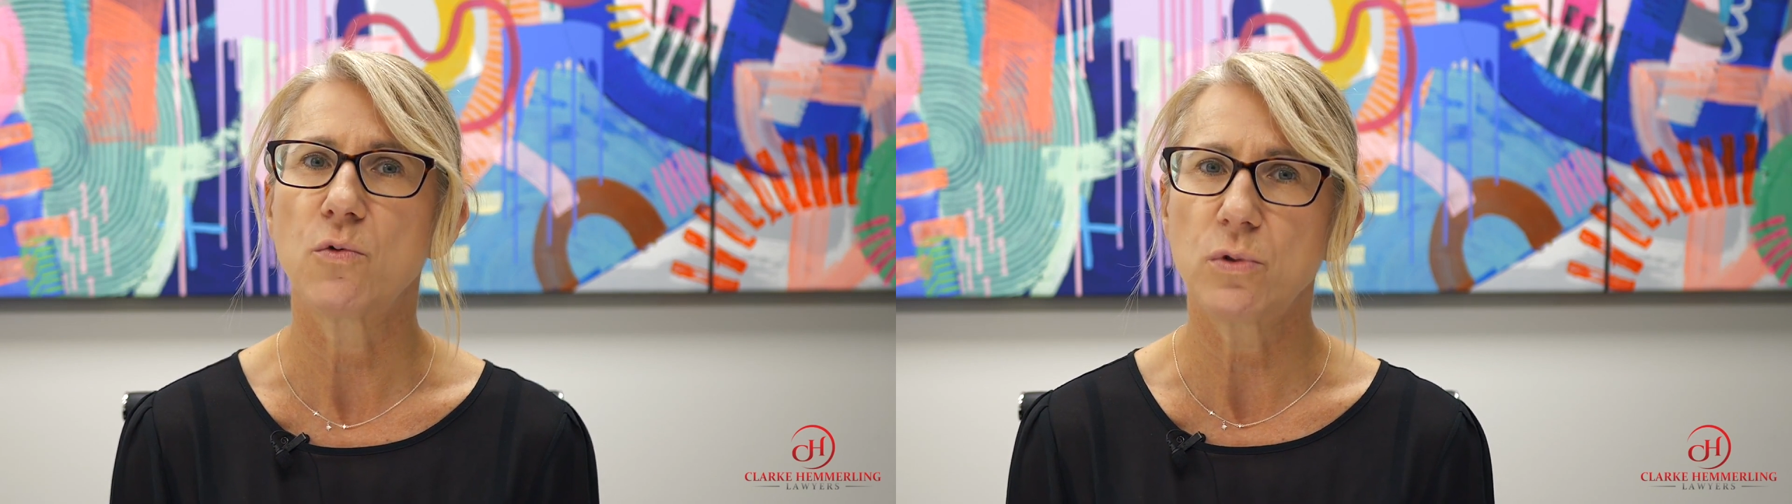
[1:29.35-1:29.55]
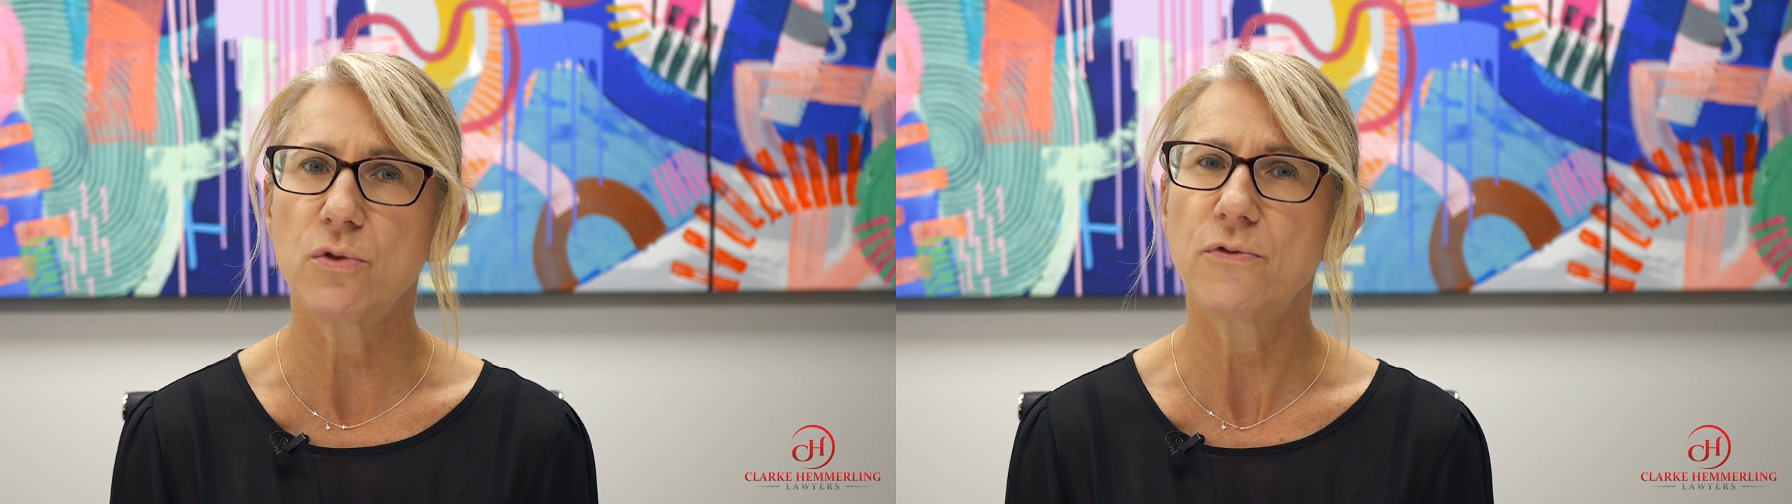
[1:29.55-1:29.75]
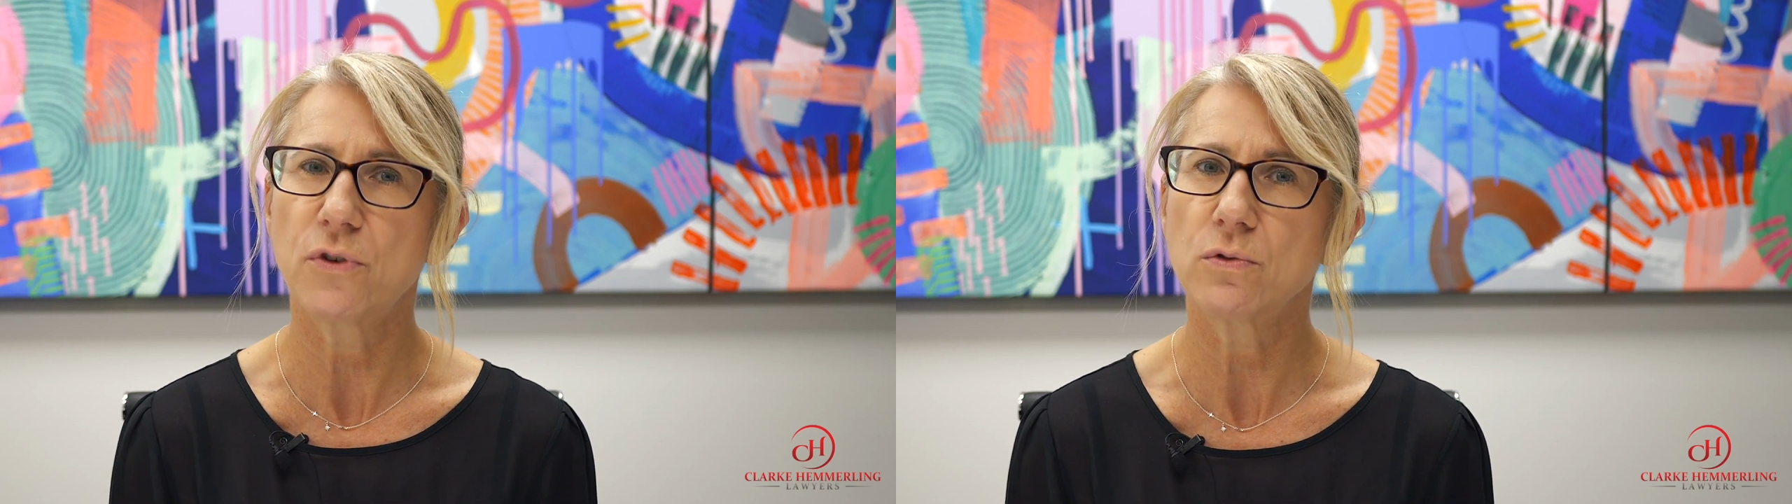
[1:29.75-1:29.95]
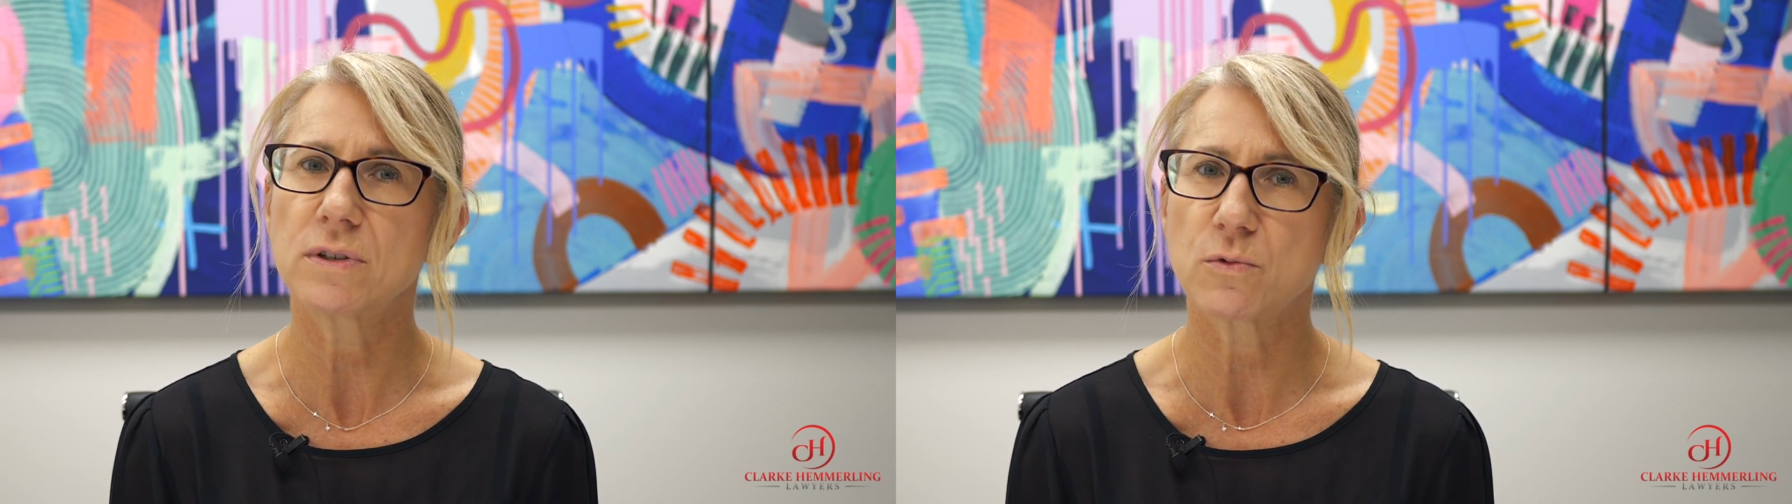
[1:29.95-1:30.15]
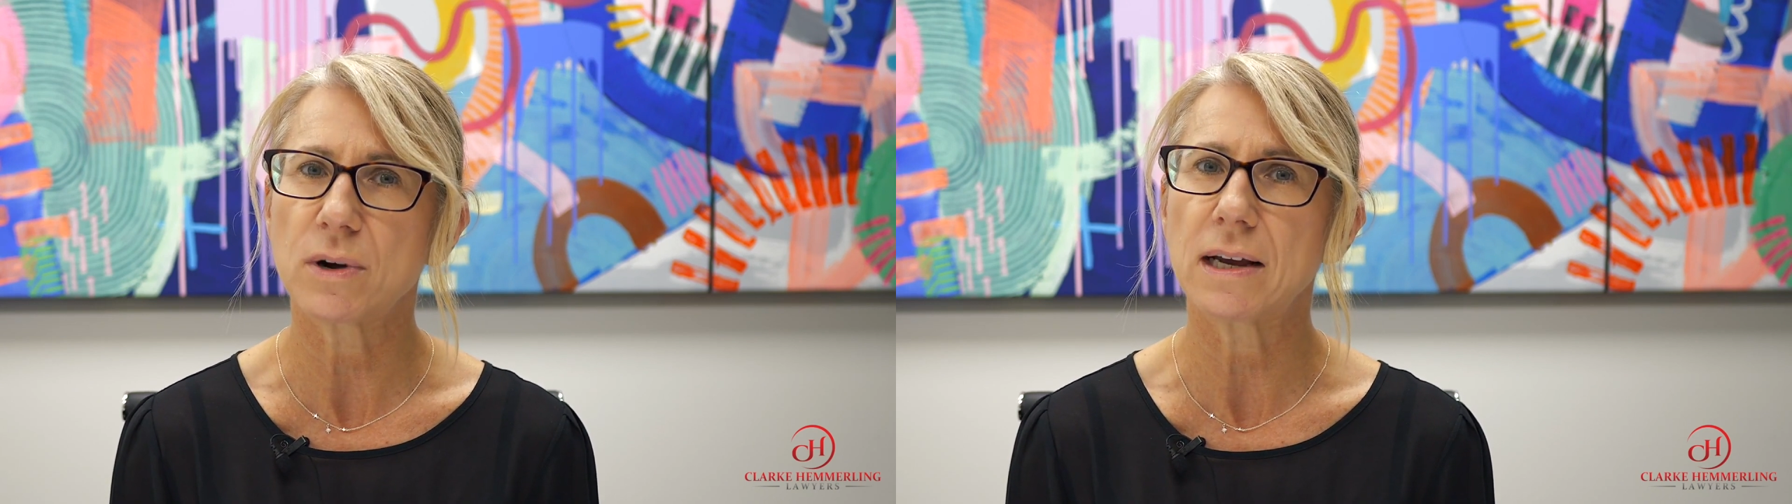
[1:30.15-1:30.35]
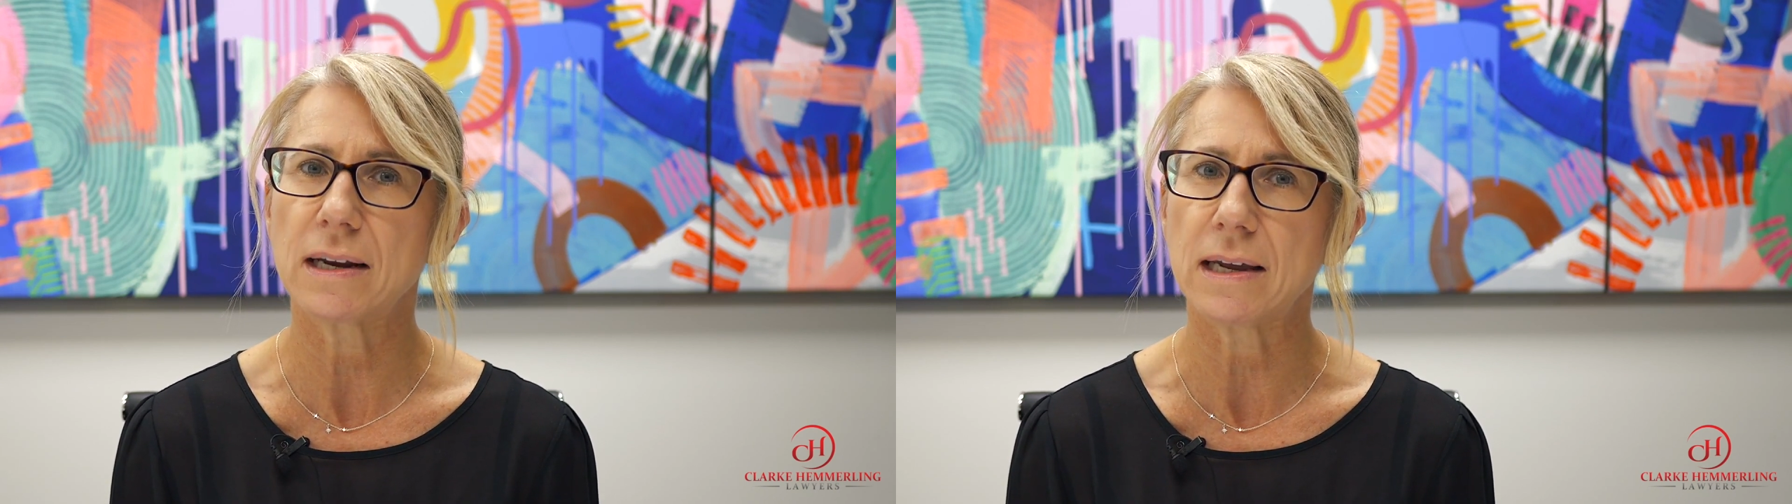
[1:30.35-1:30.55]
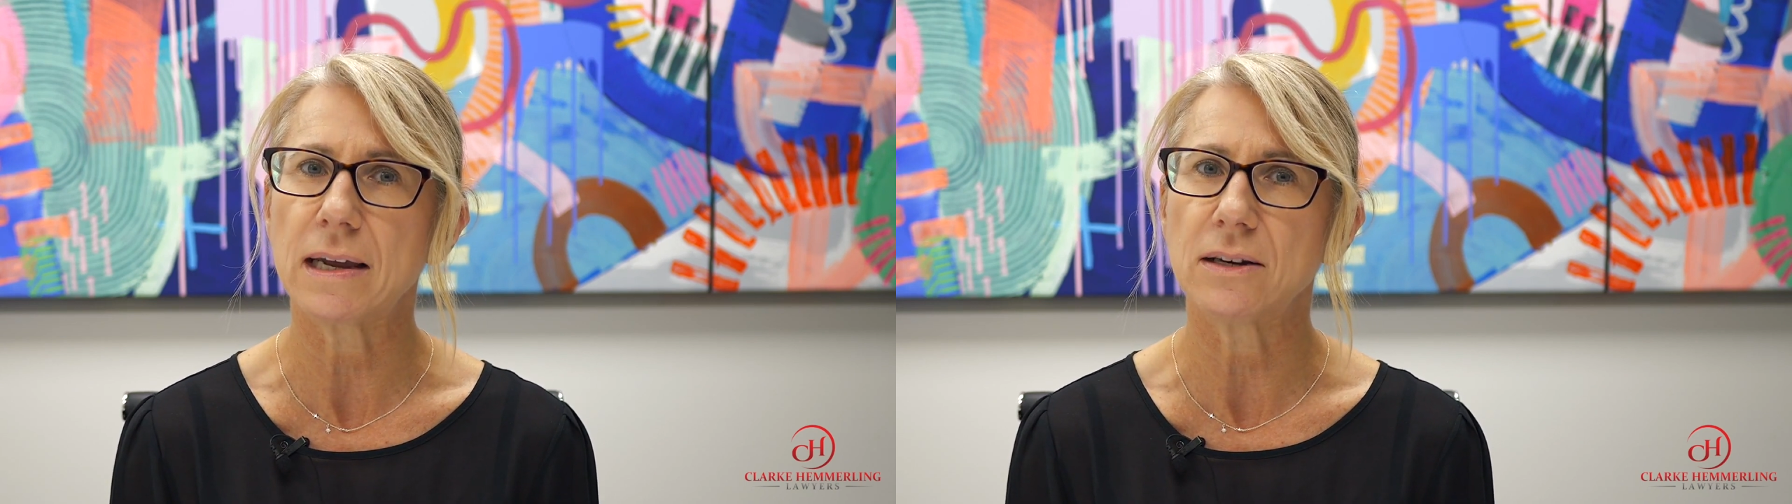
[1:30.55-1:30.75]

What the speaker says: will fall squarely